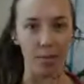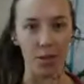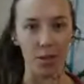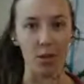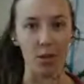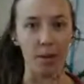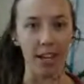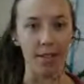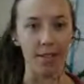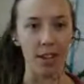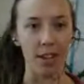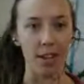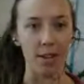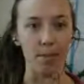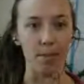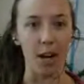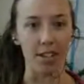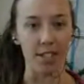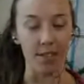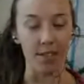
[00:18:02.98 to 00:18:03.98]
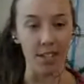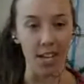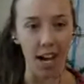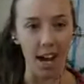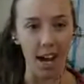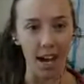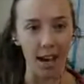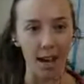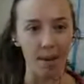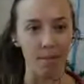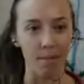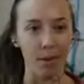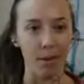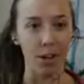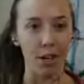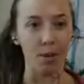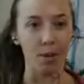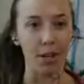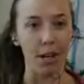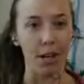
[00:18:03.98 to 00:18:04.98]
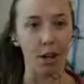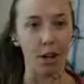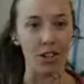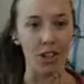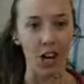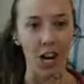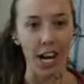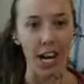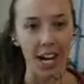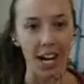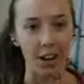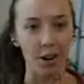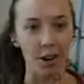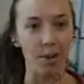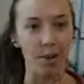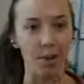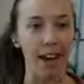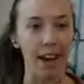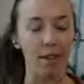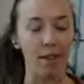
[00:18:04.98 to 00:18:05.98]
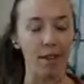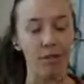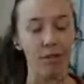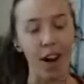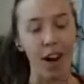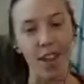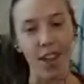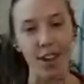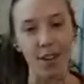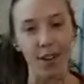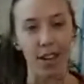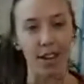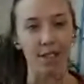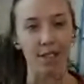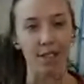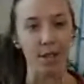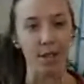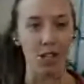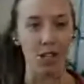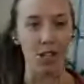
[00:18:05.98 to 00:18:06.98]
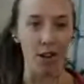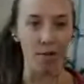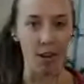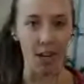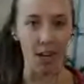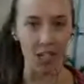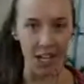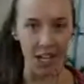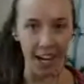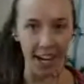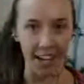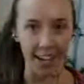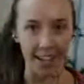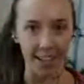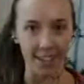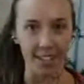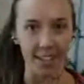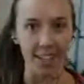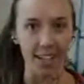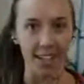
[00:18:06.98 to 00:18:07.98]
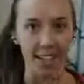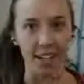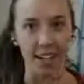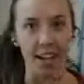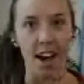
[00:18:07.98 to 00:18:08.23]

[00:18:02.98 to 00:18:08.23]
helped you by giving you blocks of time where you would go and train, or you had a friend that you kind of switched off watching kids.